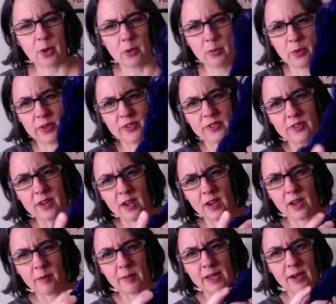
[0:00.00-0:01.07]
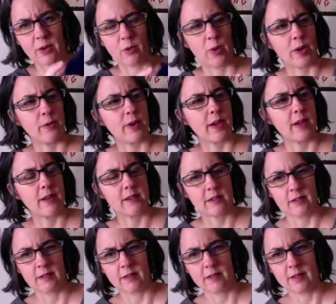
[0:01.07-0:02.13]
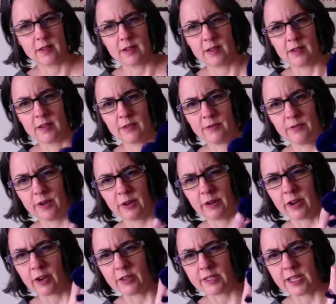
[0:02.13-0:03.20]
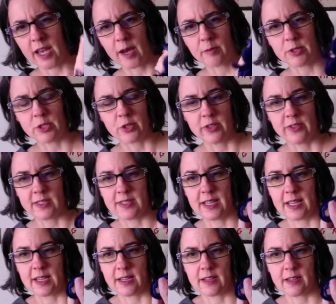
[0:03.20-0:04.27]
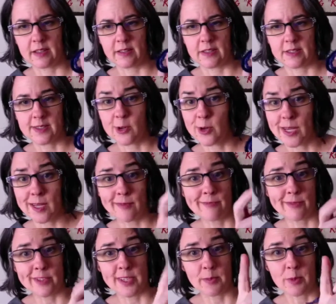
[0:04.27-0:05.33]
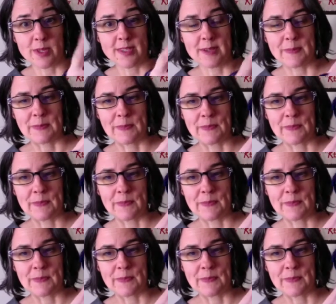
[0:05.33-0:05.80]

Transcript: purple is not coming out quite right. Very hard to capture in this light on this screen for some reason.